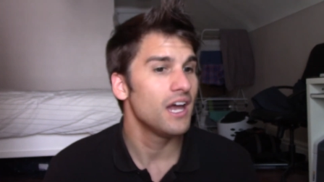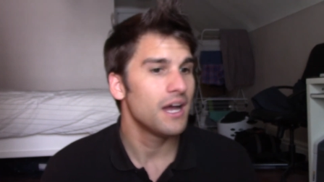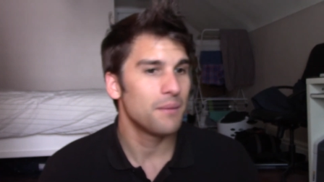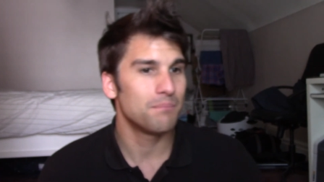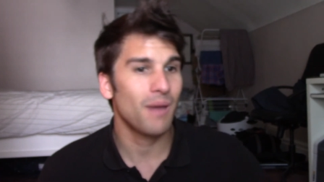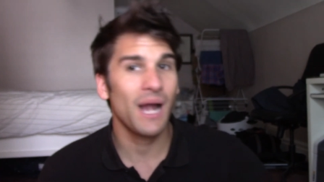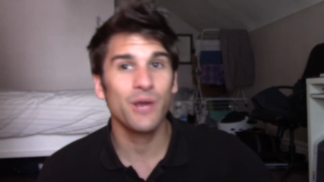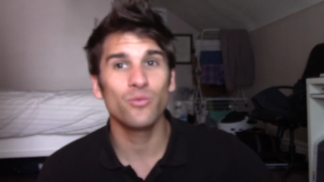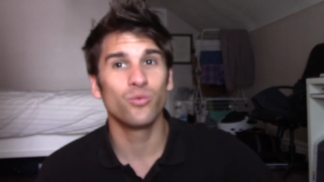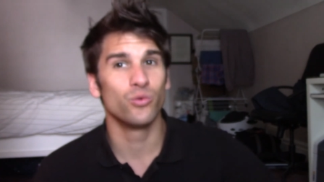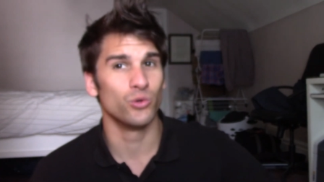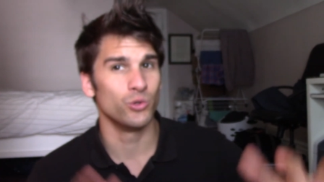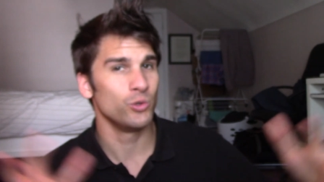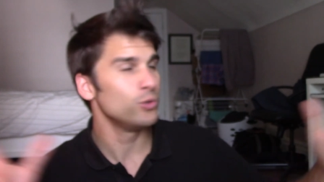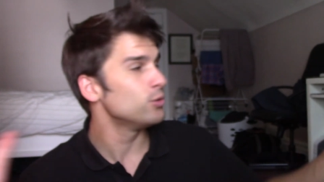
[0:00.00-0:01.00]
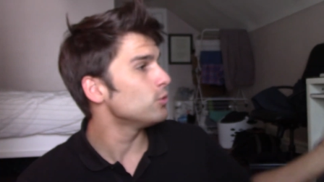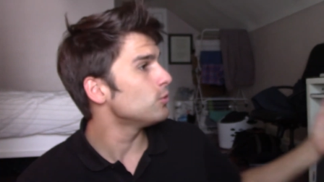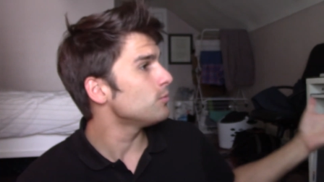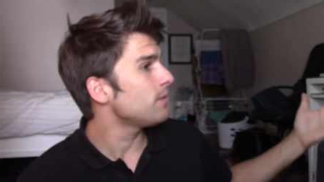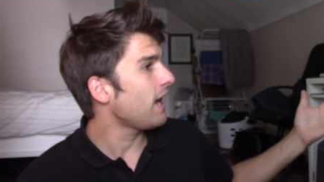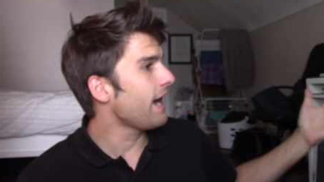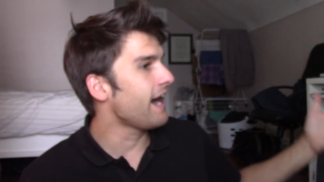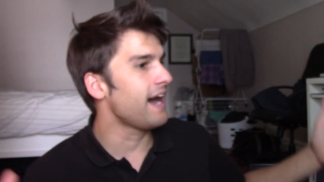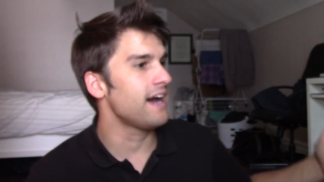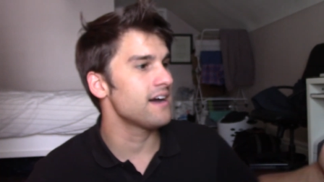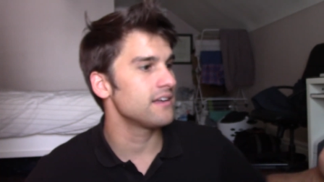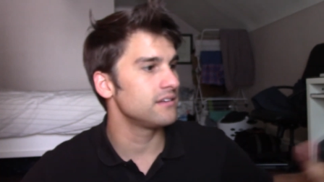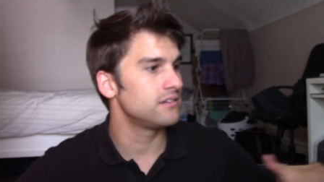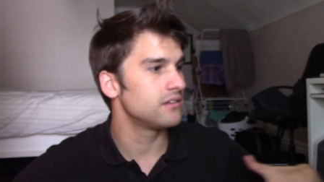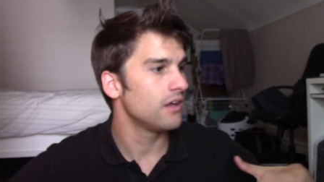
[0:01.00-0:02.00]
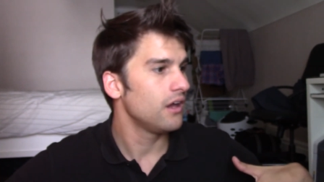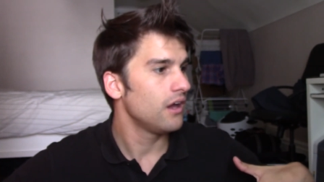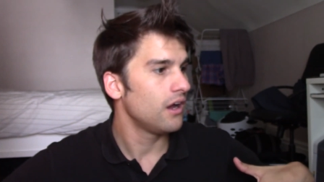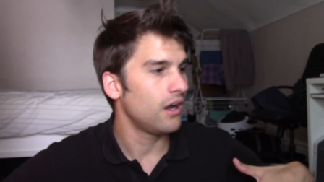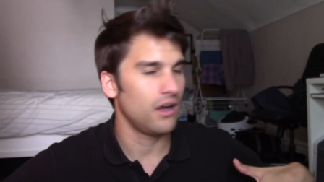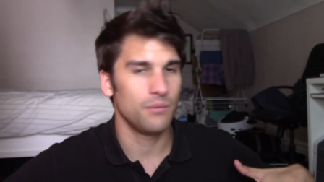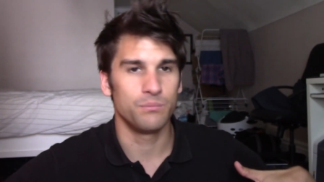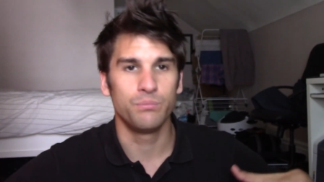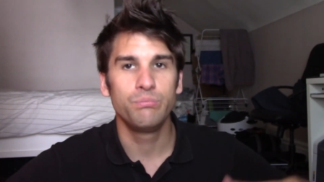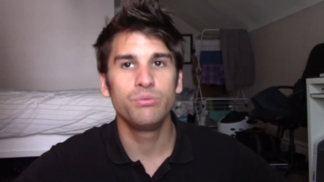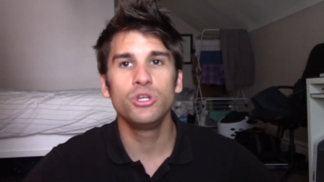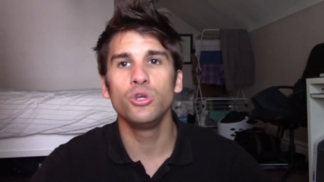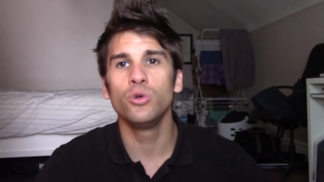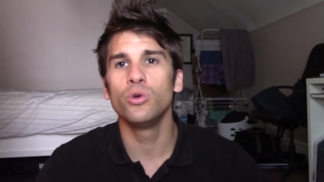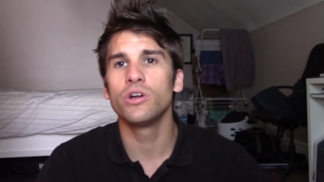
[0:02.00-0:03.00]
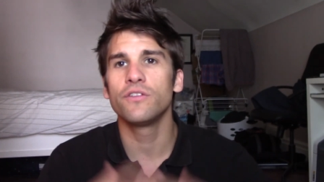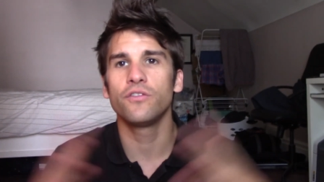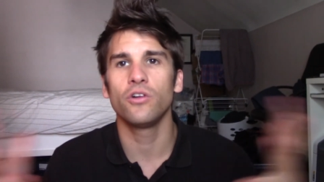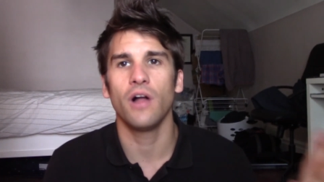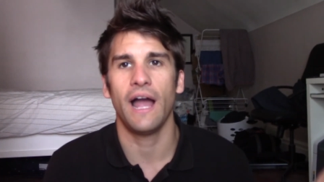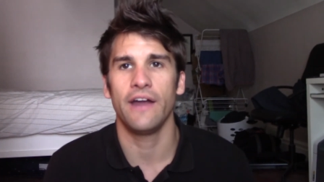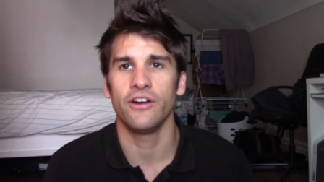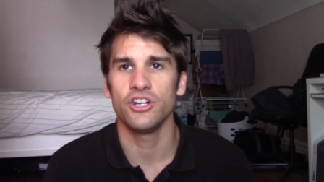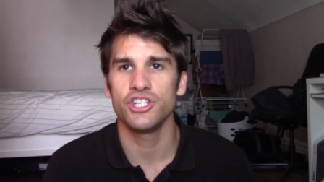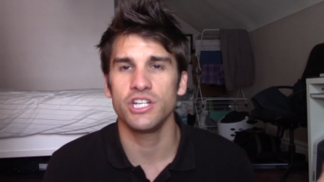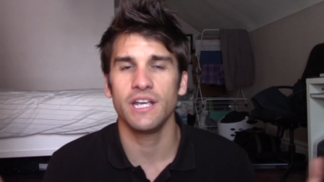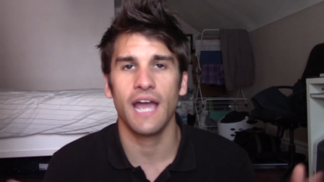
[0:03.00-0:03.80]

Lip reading: My room has beautiful energy.